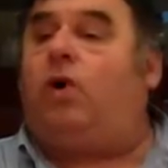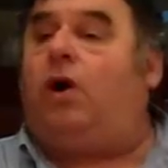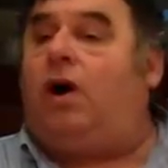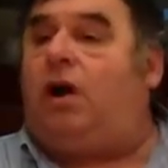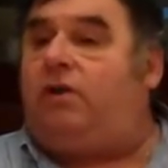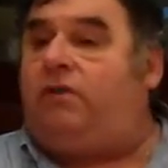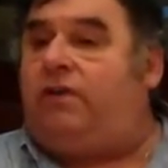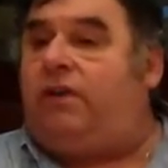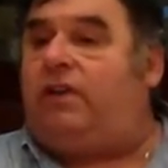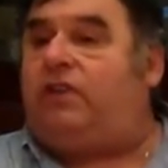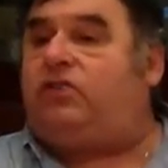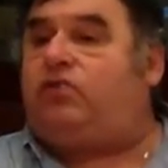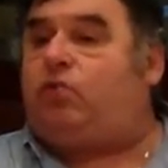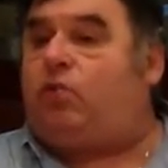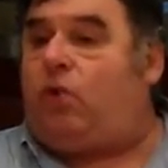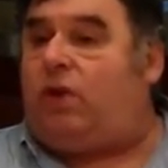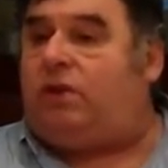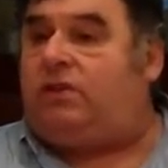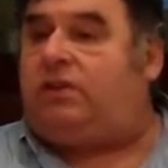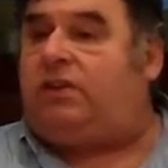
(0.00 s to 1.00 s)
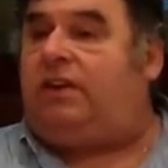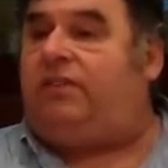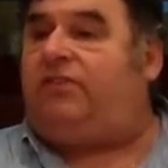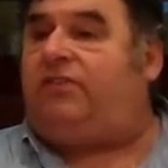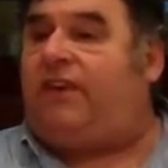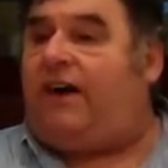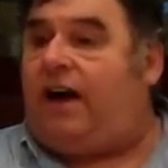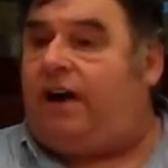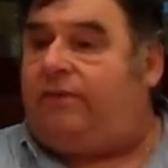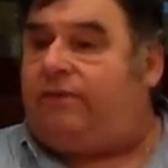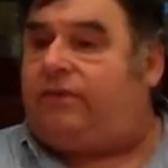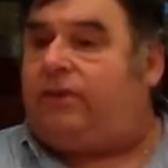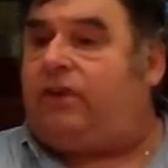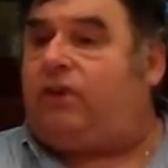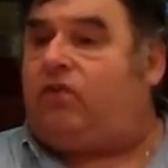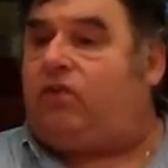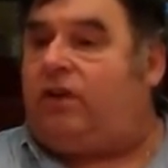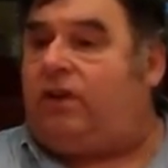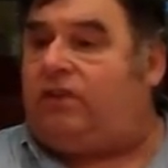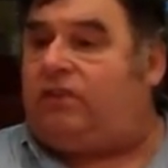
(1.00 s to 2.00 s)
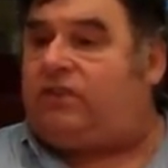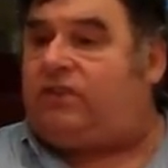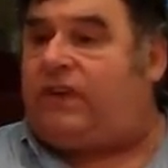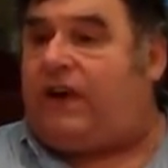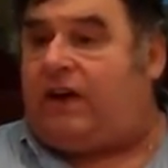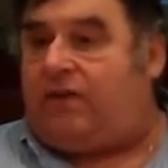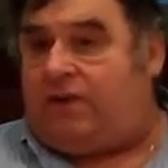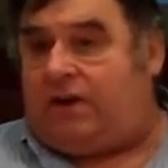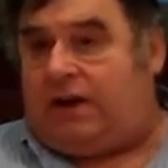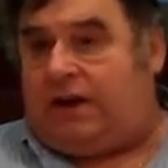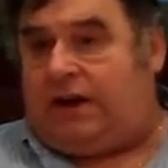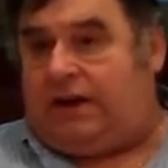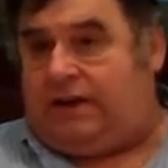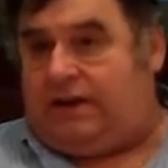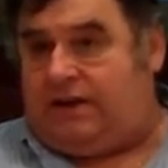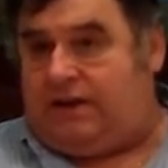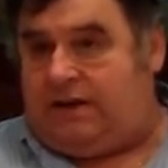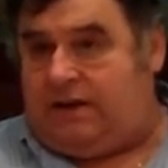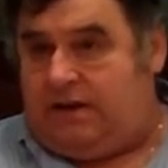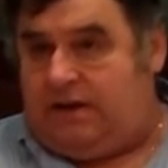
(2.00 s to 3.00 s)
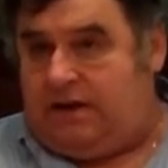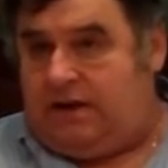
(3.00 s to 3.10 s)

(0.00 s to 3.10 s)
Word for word: 125 degrees Fahrenheit.